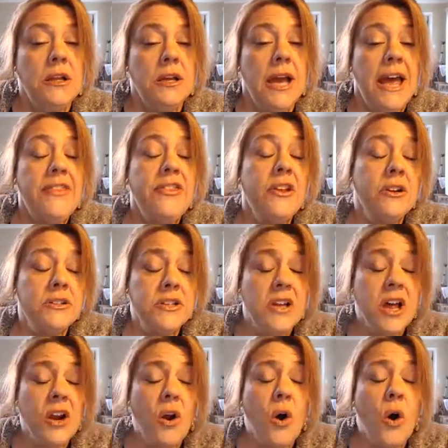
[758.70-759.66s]
And there's
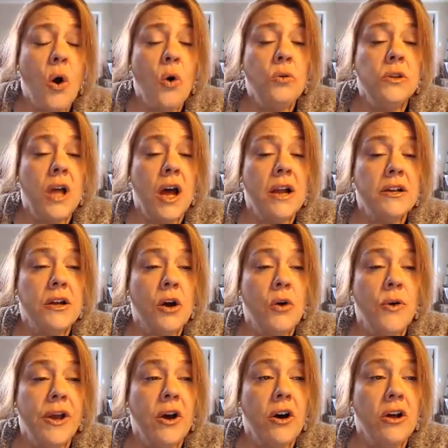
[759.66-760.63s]
not a whole lot
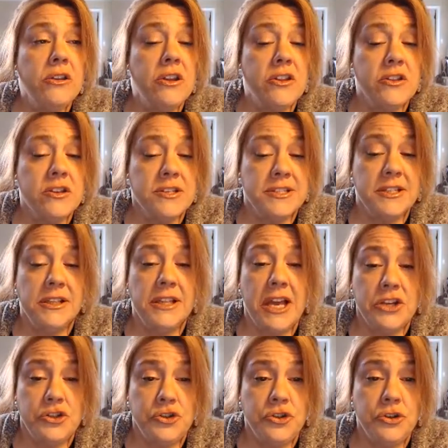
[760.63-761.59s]
going on the
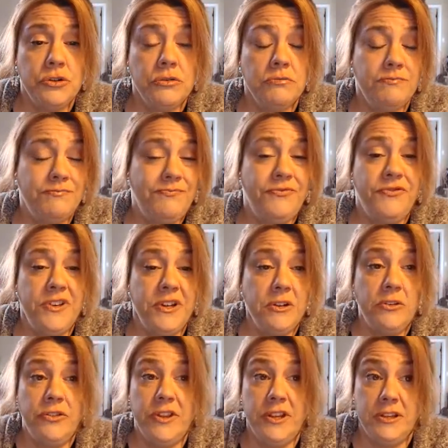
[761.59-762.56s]
celestial
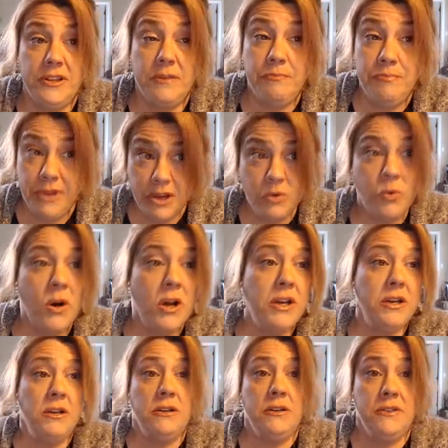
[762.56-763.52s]
field. The big
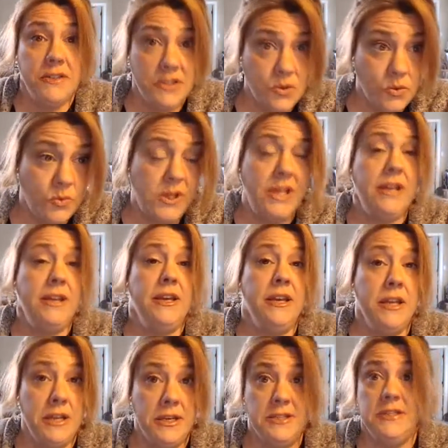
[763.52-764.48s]
one this week
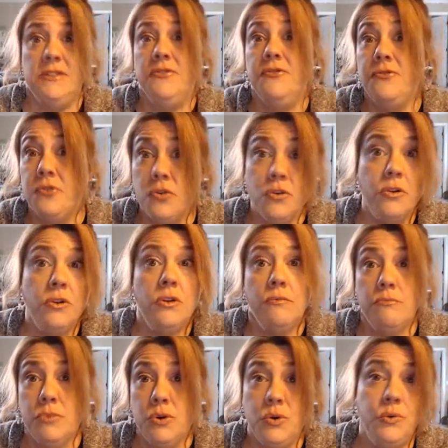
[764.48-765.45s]
is the full
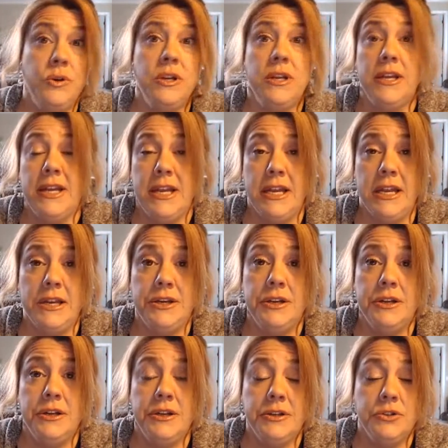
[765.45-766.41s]
moon in
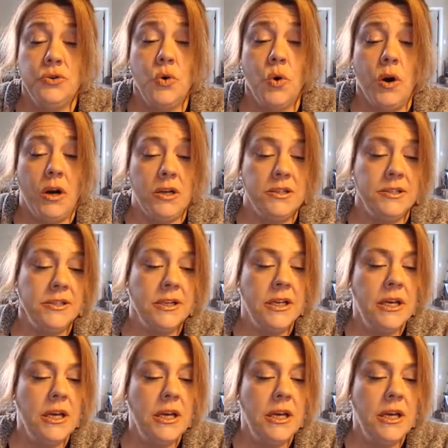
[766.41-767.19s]
Taurus.